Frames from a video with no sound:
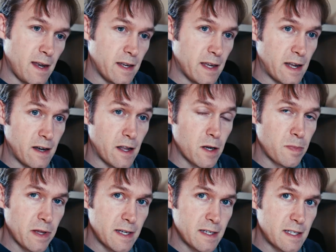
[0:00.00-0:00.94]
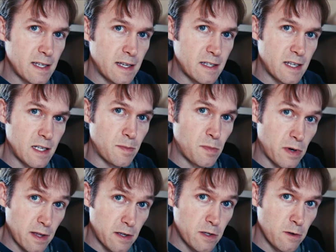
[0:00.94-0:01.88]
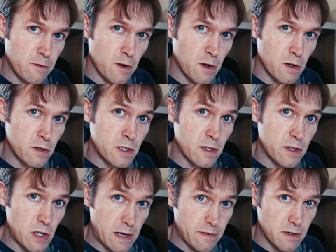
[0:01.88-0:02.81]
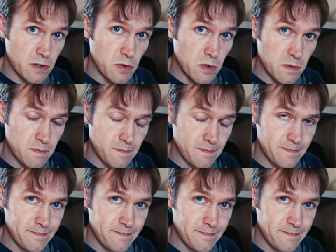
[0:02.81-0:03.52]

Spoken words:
And in yet another place, it said to bring the 2 photos to the driver's school.